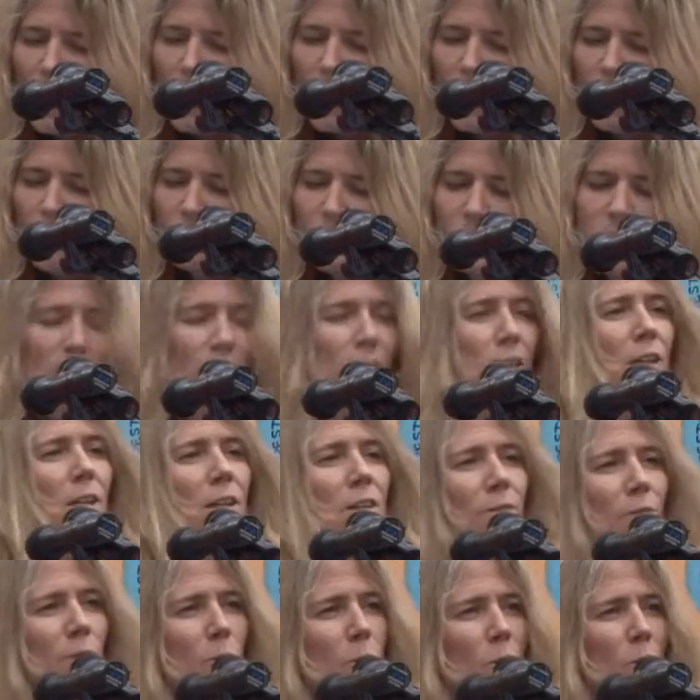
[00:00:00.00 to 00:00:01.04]
of
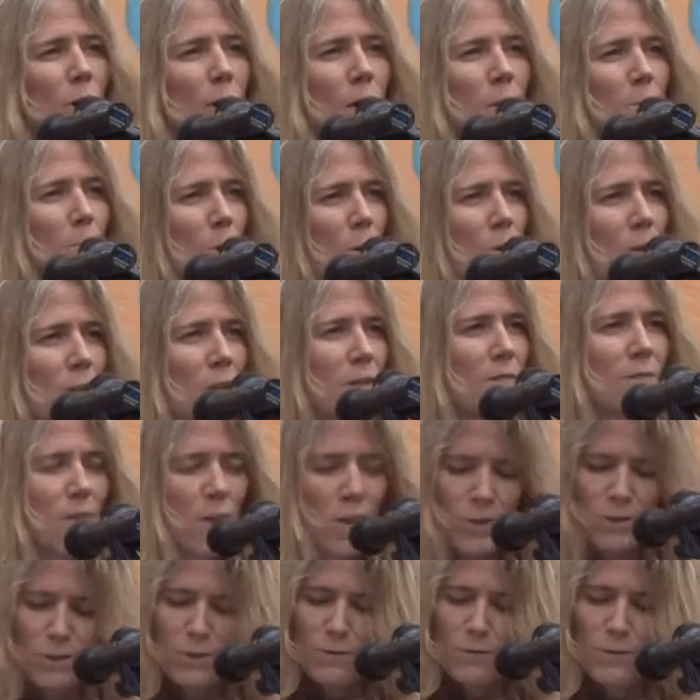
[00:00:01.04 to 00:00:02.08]
digging for and burning
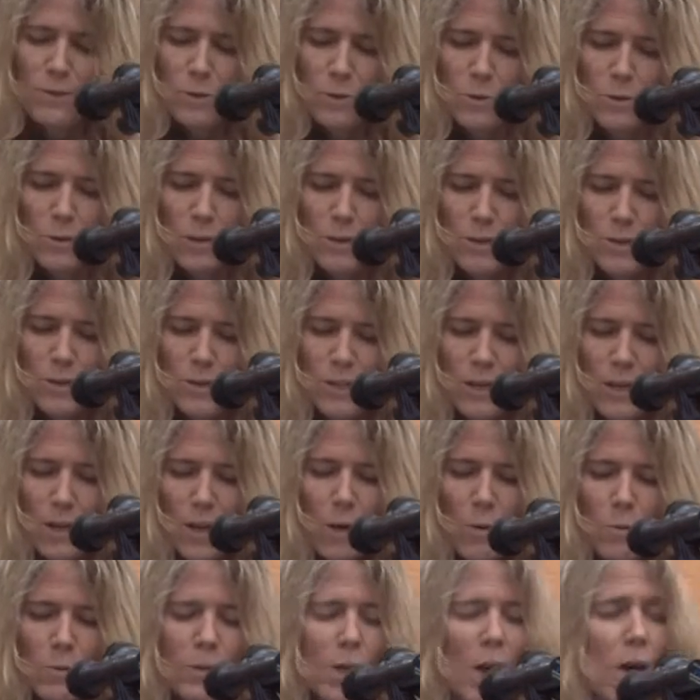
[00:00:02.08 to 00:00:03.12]
fossil fuels
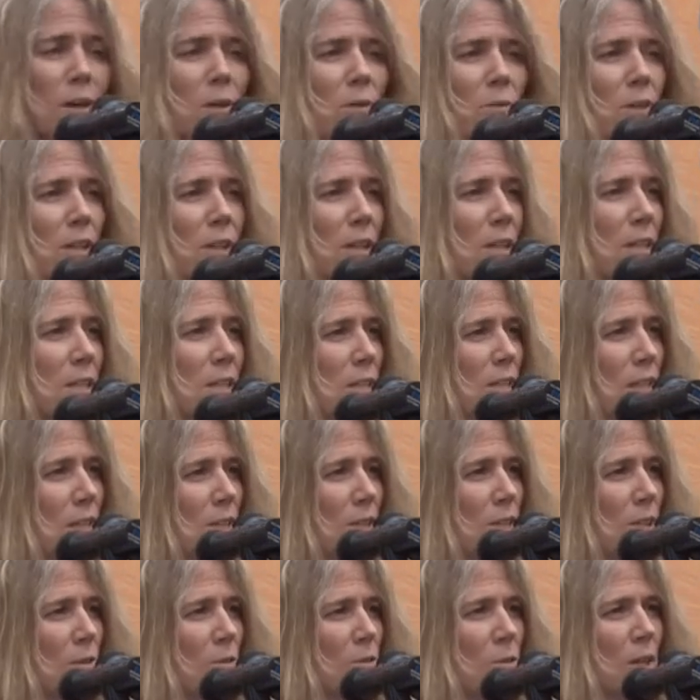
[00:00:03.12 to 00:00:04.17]
will not only
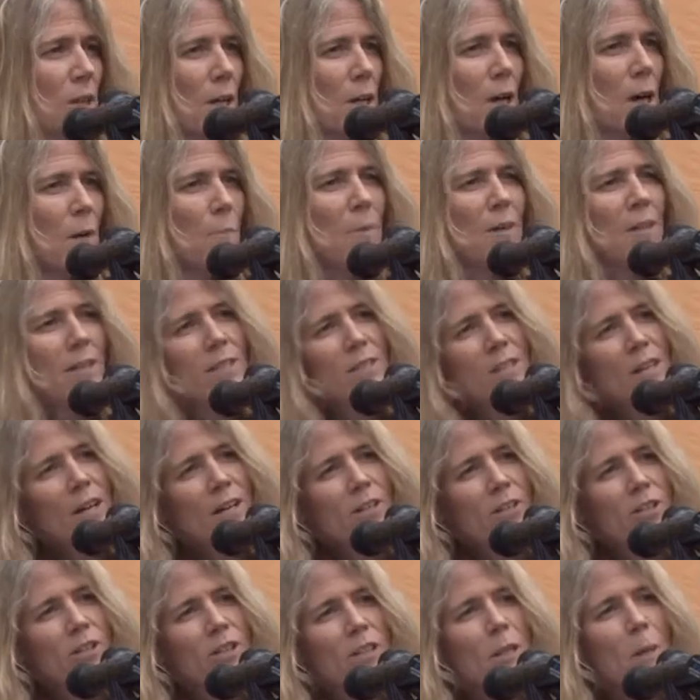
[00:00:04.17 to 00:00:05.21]
continue, but it's
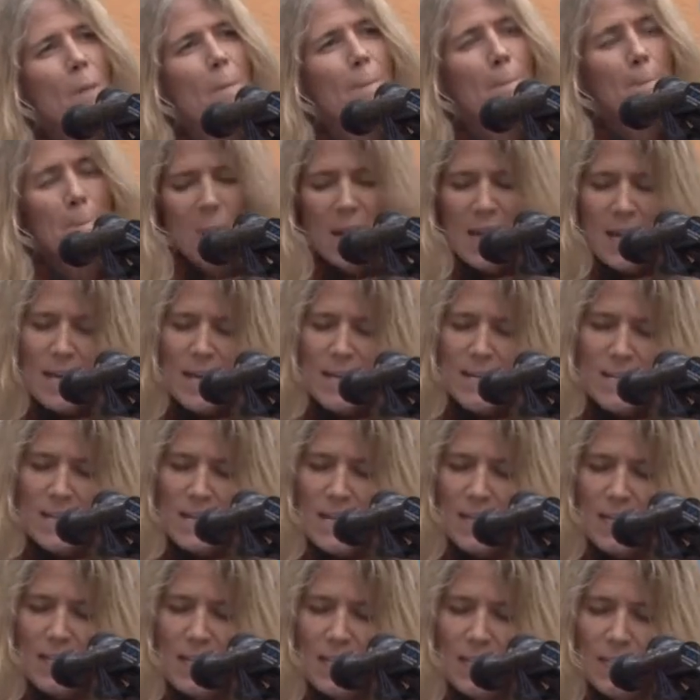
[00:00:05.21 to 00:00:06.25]
actually
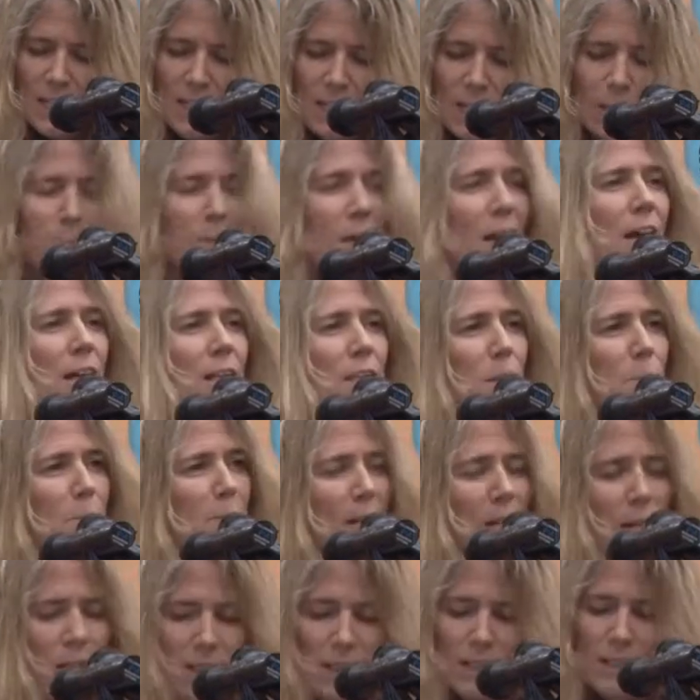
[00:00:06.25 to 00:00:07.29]
mandated to be
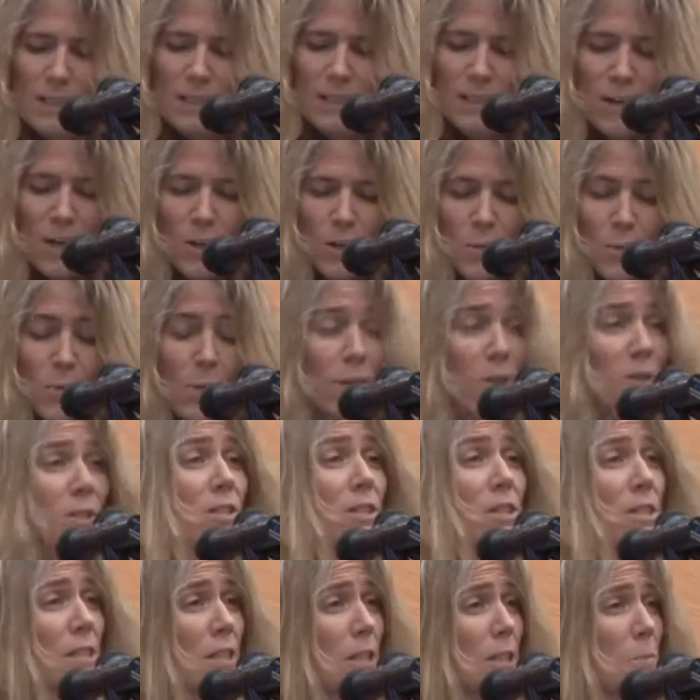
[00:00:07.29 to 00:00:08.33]
expedited. In other words,
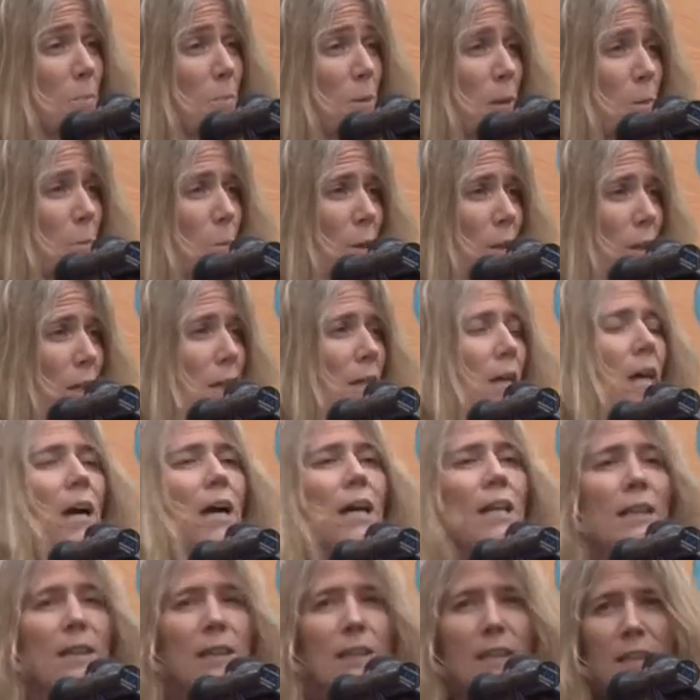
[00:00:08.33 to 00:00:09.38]
the TPP
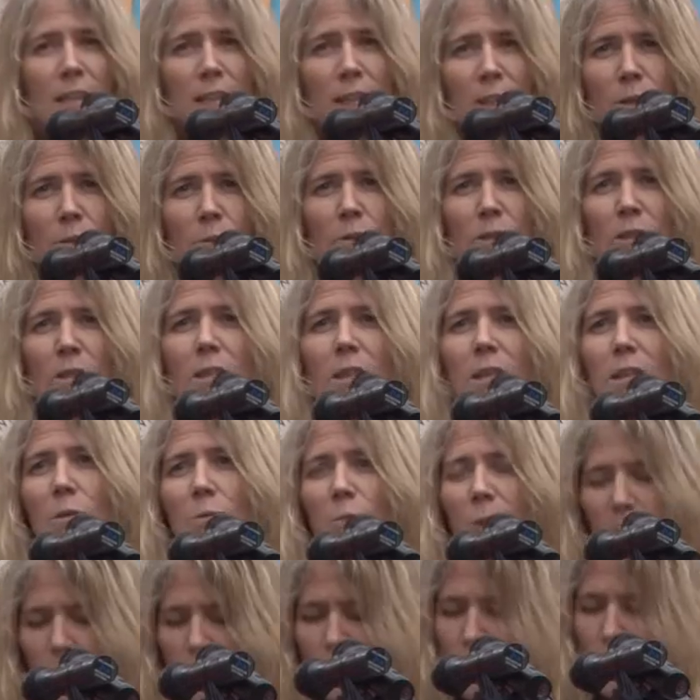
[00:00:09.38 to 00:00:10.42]
literally
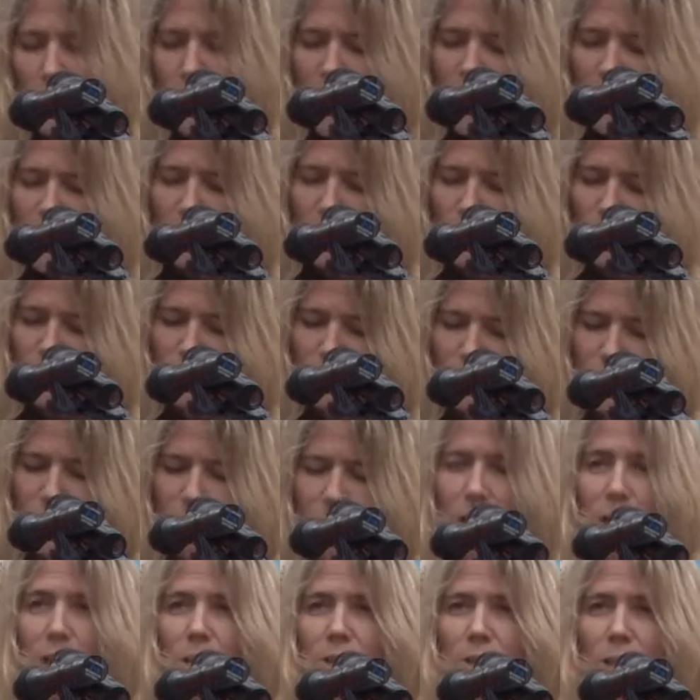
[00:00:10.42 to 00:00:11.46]

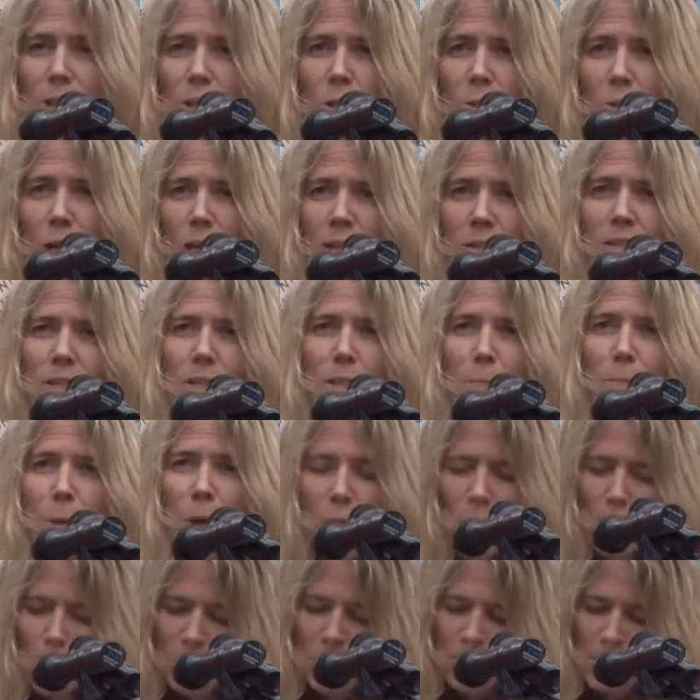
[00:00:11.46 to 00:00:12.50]
requires the U.S.
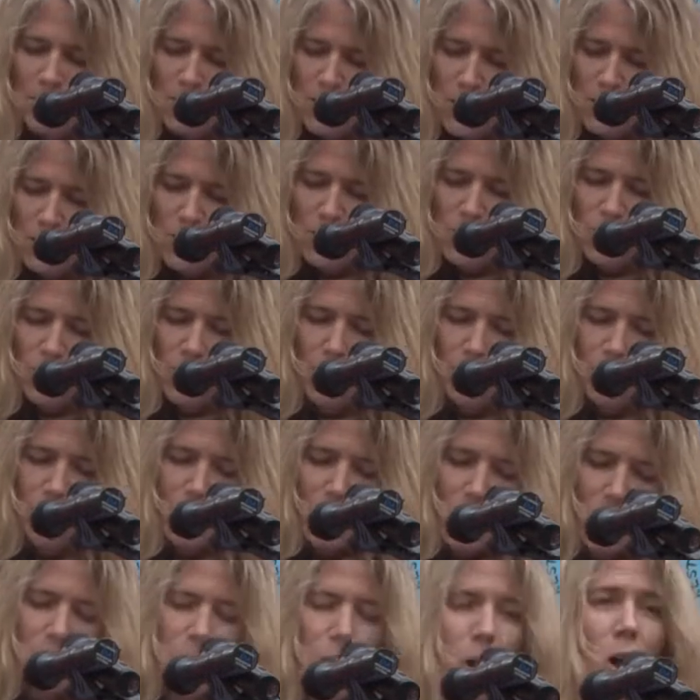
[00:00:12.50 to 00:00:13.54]
Department of Energy
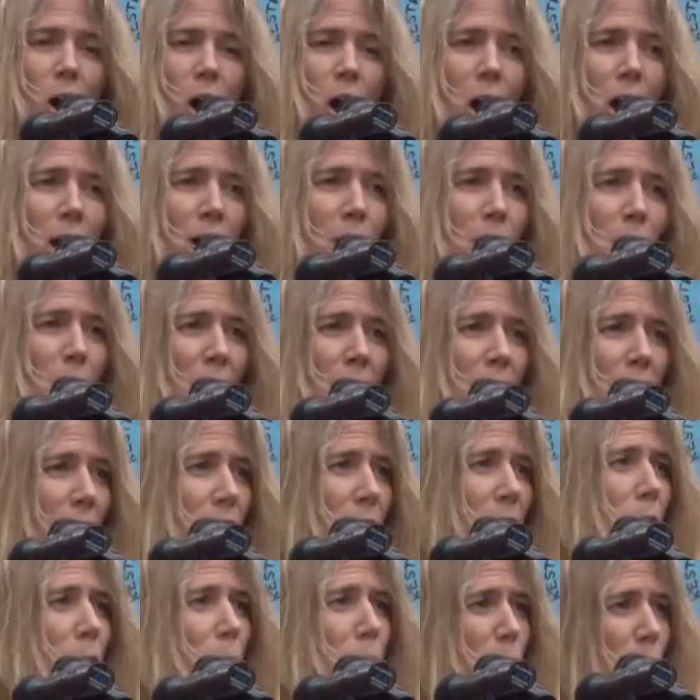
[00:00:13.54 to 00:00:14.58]
to
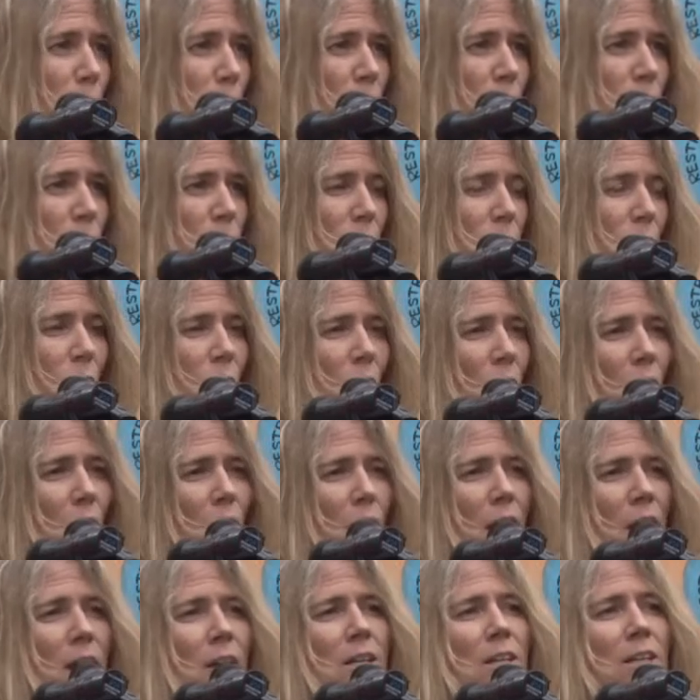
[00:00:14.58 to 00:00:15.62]
automatically approve
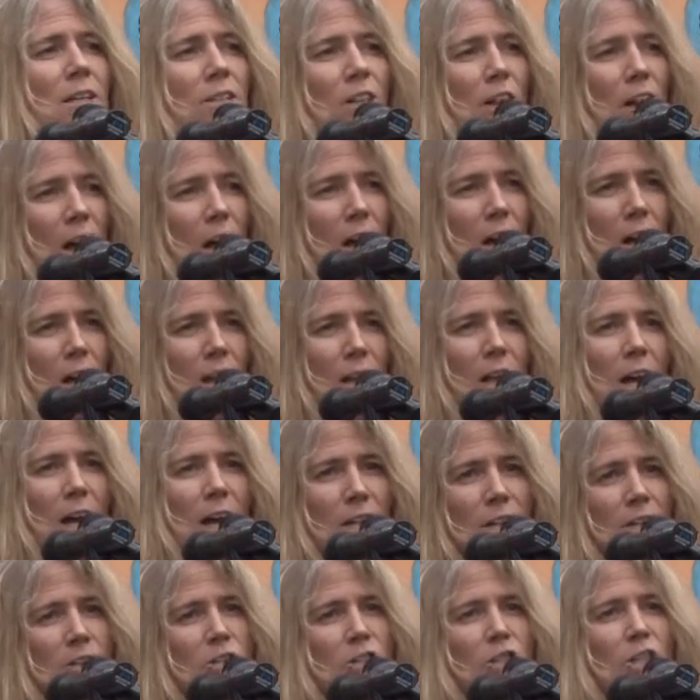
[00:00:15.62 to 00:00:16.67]
all
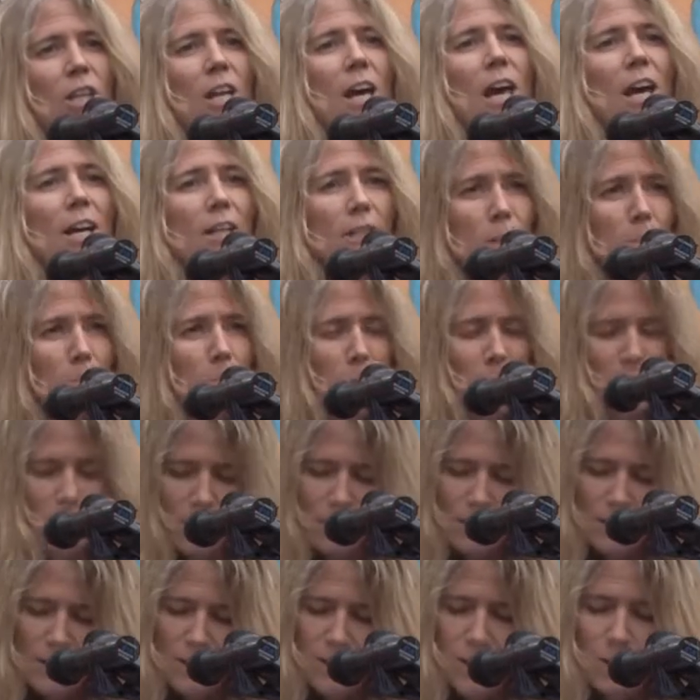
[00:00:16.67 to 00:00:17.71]
LNG
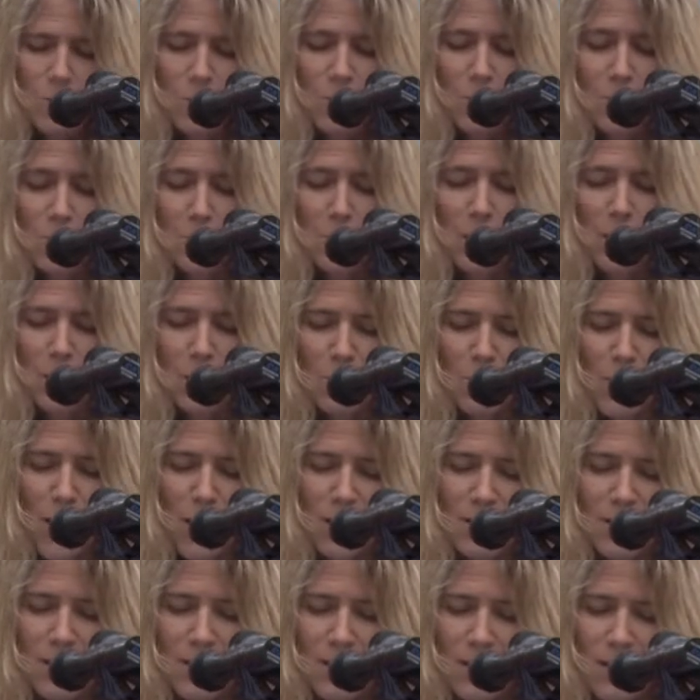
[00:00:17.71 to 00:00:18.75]
exports. You heard me
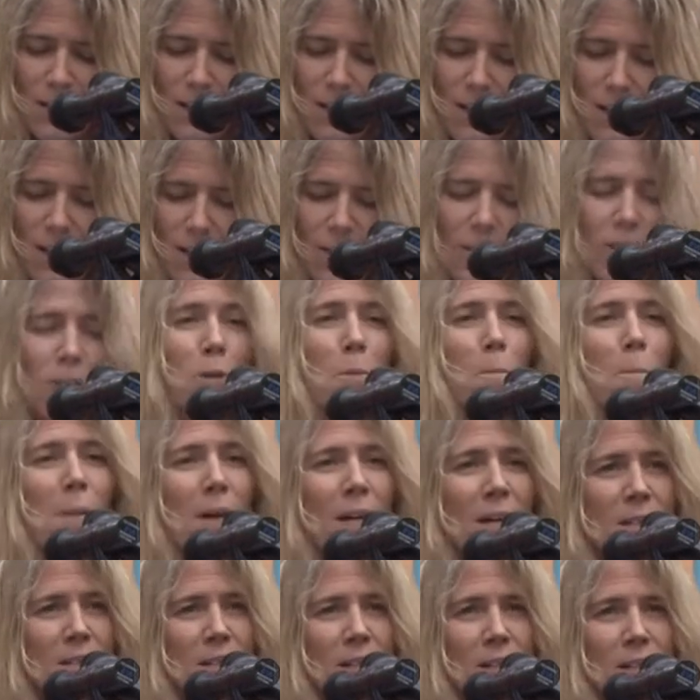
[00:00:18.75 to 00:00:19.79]
correct. They are
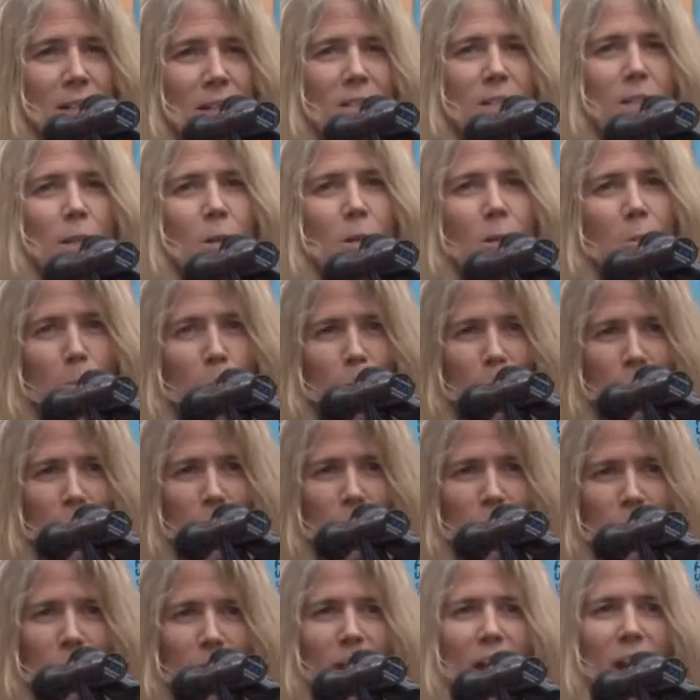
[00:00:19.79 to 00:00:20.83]
mandated to
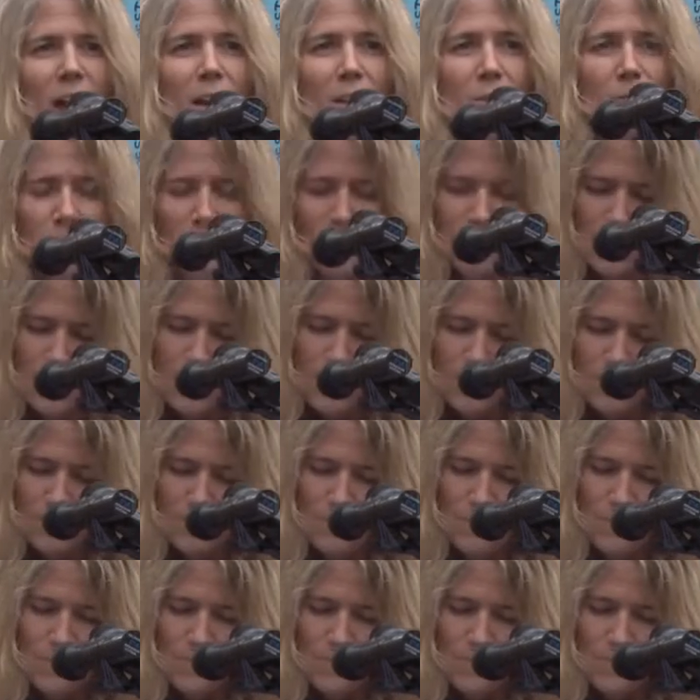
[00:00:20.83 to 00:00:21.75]
approve everything.